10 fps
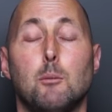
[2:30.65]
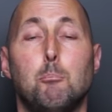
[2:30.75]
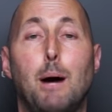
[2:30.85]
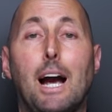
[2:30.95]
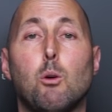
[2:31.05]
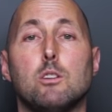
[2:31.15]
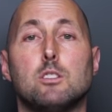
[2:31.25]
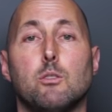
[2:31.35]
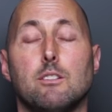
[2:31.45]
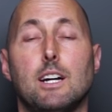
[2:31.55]
backwards
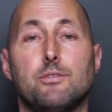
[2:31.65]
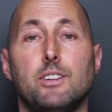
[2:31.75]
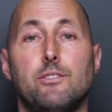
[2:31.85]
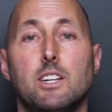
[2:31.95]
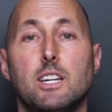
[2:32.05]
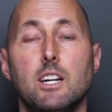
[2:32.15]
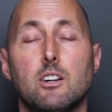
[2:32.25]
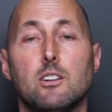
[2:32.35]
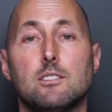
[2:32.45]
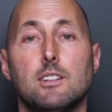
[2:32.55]
over the last fifty
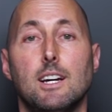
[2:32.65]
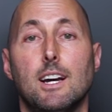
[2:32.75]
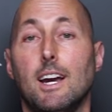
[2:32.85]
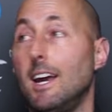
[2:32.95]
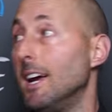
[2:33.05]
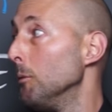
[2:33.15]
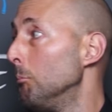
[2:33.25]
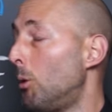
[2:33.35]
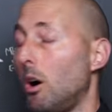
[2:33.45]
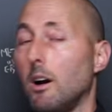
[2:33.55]
years, and
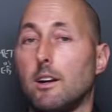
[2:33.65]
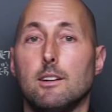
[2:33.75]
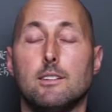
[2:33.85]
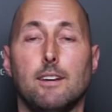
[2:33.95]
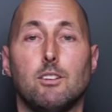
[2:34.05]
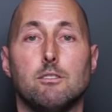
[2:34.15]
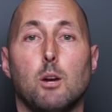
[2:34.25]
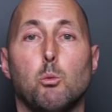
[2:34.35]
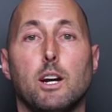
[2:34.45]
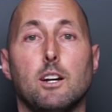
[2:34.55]
Mark and David
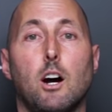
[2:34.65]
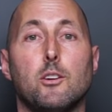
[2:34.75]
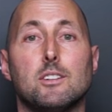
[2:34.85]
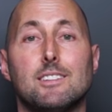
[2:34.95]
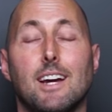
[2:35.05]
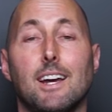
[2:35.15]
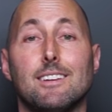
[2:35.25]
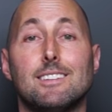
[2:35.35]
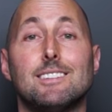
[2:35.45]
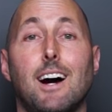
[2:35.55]
Ludwig and others say
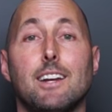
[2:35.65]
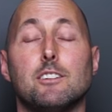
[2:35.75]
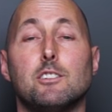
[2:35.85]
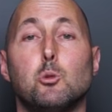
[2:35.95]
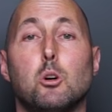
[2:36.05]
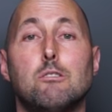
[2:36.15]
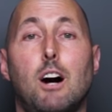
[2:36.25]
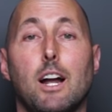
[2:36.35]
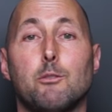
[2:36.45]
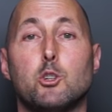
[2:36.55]
this has gotten us into a
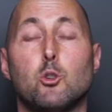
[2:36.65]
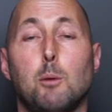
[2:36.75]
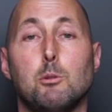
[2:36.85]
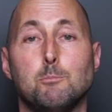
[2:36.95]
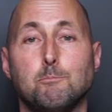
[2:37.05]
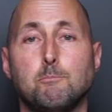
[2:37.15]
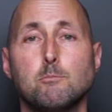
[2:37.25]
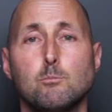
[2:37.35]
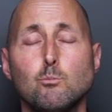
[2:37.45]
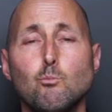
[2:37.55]
lot of trouble.
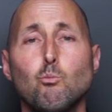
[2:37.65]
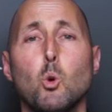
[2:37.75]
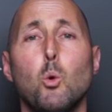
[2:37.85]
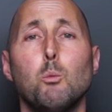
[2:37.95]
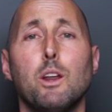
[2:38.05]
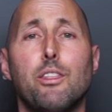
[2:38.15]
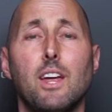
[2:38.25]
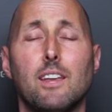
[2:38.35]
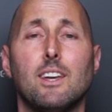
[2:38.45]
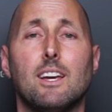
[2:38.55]
When we
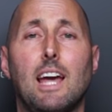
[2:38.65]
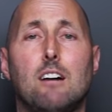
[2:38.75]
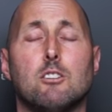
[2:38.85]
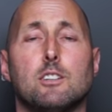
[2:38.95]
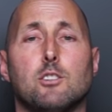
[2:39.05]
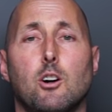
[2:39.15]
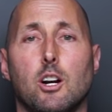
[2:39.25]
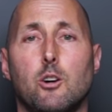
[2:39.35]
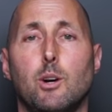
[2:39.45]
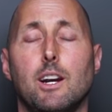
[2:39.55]
think that calories are
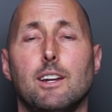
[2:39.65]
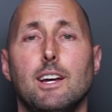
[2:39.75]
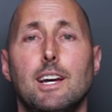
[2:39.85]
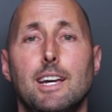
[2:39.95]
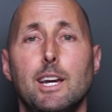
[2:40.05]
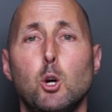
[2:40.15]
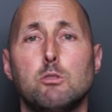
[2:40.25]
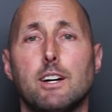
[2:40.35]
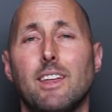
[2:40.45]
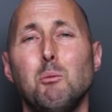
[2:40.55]
created
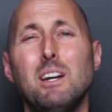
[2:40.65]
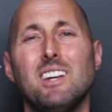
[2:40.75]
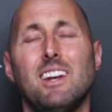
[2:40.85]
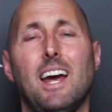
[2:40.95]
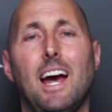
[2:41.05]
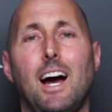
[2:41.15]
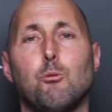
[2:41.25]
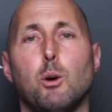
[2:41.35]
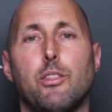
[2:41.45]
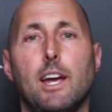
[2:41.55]
equally, then we tend to
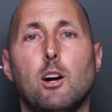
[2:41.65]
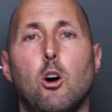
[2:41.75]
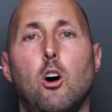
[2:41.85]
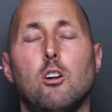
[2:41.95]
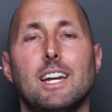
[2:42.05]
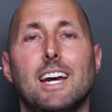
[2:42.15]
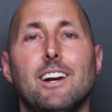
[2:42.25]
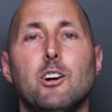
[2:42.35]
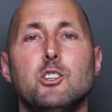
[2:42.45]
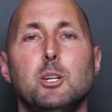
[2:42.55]
have what they call an
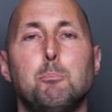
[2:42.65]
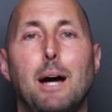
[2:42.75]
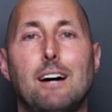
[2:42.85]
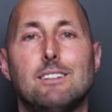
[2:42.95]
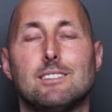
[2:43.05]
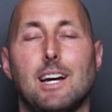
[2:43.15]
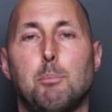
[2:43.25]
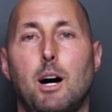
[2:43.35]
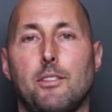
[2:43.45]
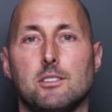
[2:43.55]
energy balance
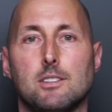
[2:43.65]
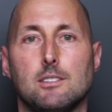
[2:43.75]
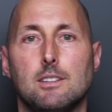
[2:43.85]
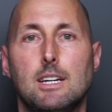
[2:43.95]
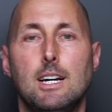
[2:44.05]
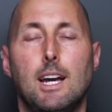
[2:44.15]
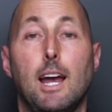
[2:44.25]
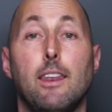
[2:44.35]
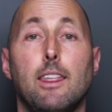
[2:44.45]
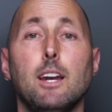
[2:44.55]
hypothesis.
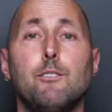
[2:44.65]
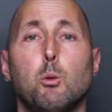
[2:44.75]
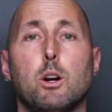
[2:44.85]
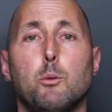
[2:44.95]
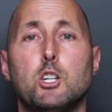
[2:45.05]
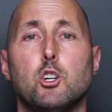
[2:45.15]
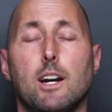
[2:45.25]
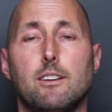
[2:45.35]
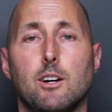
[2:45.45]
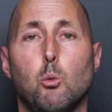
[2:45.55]
And then if you want to reach your
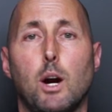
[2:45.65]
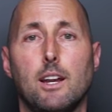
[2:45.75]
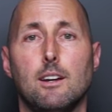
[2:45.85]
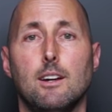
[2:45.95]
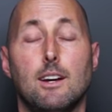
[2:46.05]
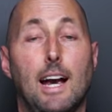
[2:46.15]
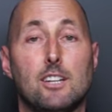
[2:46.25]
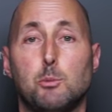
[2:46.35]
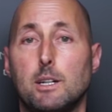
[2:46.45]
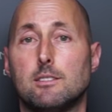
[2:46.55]
ideal weight,
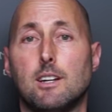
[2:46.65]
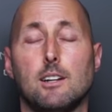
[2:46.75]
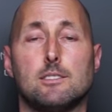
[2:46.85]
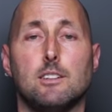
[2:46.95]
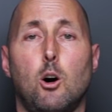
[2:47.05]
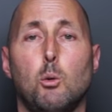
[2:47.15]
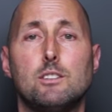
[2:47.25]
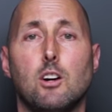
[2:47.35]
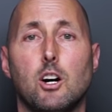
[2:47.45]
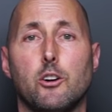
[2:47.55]
as we discussed in
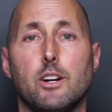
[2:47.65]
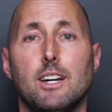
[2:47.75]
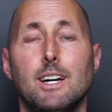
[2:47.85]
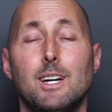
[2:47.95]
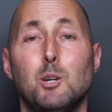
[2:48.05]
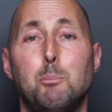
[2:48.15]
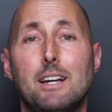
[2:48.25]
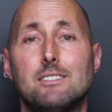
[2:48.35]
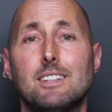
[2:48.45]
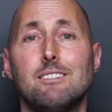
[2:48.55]
Always Hungry, you
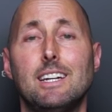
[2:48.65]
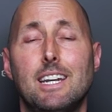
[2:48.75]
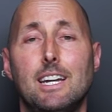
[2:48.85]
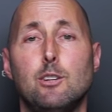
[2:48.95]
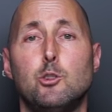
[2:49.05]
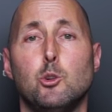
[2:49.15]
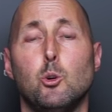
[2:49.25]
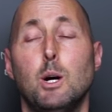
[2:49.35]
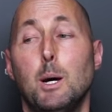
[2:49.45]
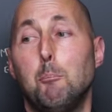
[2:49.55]
basically need
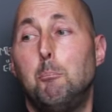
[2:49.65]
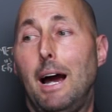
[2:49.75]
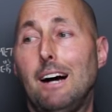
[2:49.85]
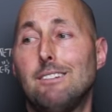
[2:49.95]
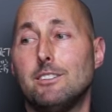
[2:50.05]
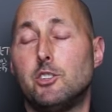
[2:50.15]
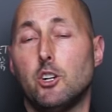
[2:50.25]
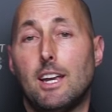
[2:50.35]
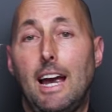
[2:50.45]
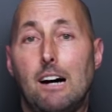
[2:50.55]
to balance your
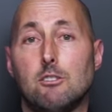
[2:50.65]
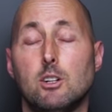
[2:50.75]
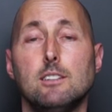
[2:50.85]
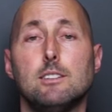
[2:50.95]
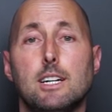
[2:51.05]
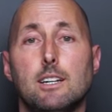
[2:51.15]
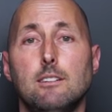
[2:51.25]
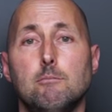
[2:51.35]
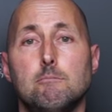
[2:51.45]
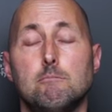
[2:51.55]
calories
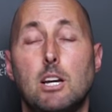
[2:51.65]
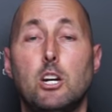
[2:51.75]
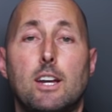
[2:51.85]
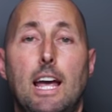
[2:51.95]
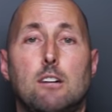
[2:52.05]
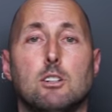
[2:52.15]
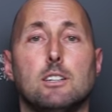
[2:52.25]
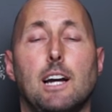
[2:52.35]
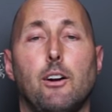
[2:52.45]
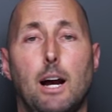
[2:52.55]
in and your
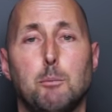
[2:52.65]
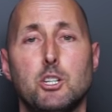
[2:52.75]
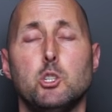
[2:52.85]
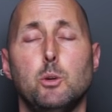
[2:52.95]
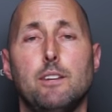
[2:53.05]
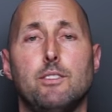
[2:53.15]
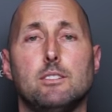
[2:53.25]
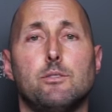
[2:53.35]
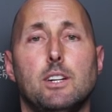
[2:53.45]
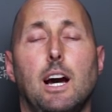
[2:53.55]
calories out. How much you eat
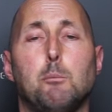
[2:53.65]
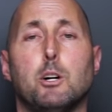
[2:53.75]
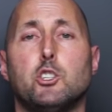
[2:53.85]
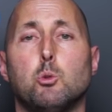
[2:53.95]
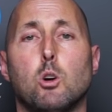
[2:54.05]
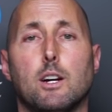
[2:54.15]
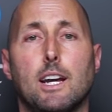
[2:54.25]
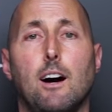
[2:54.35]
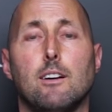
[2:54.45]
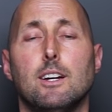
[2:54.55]
vis-a-vis how much you work
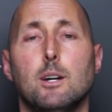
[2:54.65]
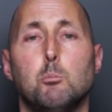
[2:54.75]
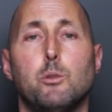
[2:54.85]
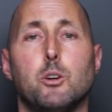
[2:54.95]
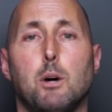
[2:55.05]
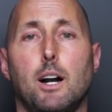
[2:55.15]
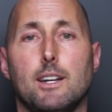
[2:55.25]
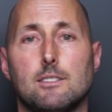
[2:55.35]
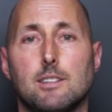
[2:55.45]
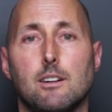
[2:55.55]
out, move your body,
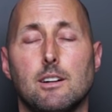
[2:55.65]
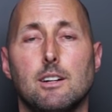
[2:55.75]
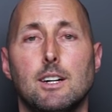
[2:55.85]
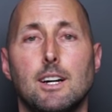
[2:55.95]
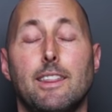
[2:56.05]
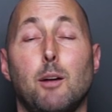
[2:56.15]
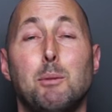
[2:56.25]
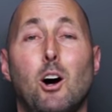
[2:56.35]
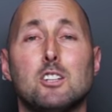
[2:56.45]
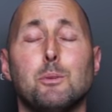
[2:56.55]
et cetera. That'd
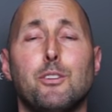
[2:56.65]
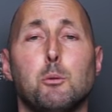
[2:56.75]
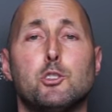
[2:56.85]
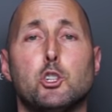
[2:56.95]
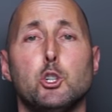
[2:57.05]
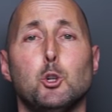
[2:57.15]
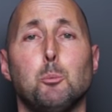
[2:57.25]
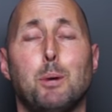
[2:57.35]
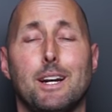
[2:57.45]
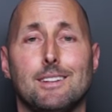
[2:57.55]
be awesome if it was true,
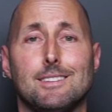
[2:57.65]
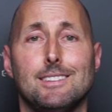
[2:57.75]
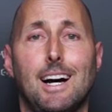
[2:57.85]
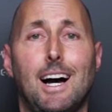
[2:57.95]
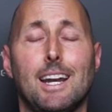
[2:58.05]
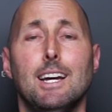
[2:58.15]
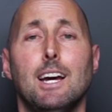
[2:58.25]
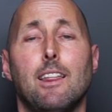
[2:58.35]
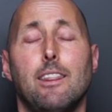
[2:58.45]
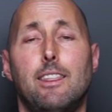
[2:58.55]
but it is not.
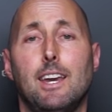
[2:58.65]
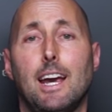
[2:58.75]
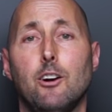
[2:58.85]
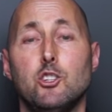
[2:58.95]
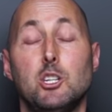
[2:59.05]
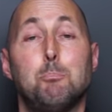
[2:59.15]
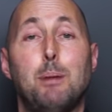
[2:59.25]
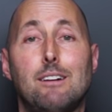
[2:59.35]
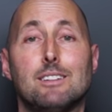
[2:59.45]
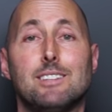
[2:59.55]
The energy
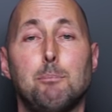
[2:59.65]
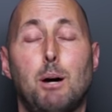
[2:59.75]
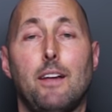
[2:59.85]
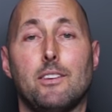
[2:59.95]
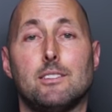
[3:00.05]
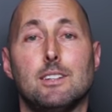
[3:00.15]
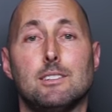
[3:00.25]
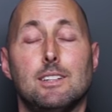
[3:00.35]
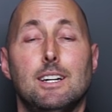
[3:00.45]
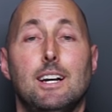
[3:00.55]
balance
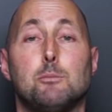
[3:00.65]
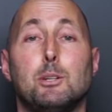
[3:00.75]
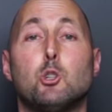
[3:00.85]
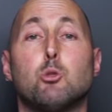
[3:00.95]
hypothesis has been